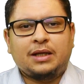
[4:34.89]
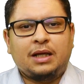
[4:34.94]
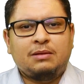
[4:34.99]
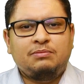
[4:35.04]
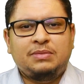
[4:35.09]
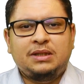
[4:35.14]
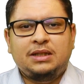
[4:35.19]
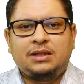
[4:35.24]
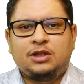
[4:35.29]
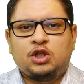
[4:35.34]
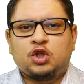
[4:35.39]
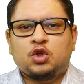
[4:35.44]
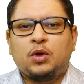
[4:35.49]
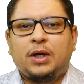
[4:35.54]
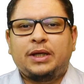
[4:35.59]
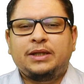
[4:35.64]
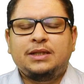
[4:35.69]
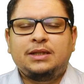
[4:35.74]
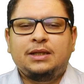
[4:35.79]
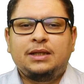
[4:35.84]
can be
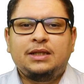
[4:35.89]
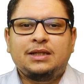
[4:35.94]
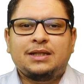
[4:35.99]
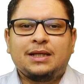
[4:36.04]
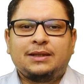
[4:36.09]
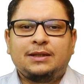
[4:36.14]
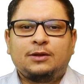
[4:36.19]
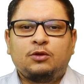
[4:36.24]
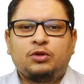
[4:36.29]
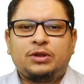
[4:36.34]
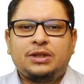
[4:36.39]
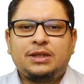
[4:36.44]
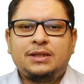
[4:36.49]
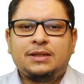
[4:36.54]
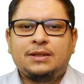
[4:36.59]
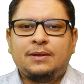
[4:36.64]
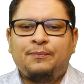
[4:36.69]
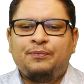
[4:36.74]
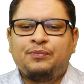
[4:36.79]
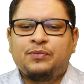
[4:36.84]
trained in internal
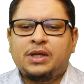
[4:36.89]
audits.